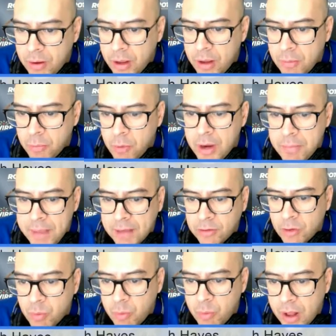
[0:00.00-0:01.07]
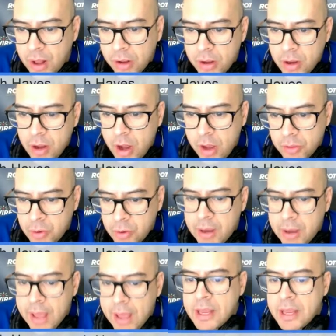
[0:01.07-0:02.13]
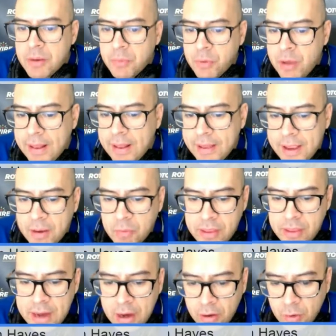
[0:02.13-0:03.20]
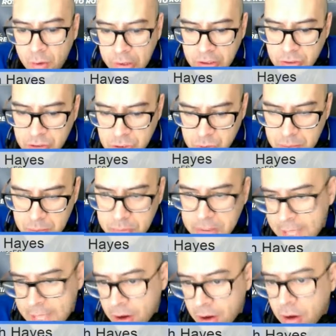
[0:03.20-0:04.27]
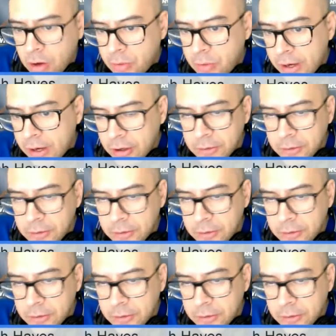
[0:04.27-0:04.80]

right back to the well on the road at LA with Aaron Gordon. So I just want to put that on record.